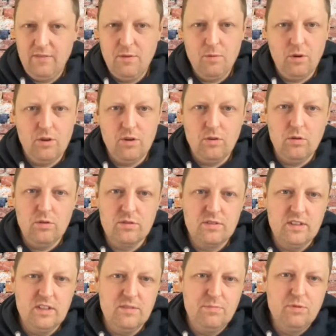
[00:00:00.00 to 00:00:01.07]
everyone
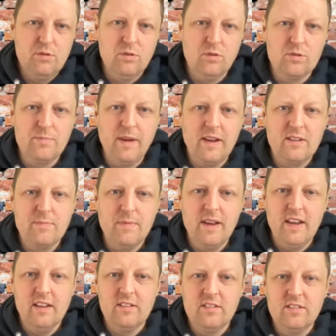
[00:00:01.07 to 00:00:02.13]
knows he's Bruno's best
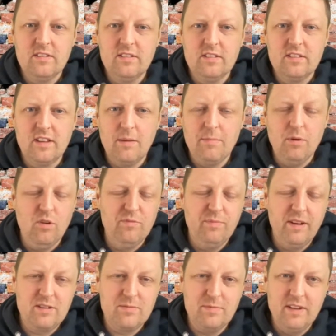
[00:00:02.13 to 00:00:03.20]
mate. They're both
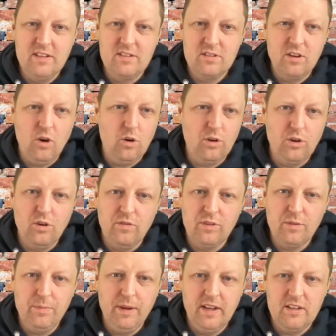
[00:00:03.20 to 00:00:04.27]
best mates on and
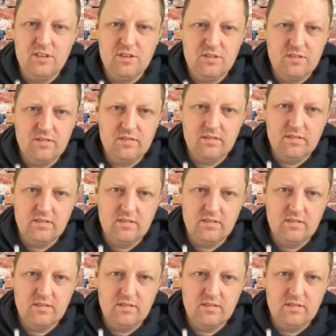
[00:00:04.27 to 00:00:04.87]
off the pitch.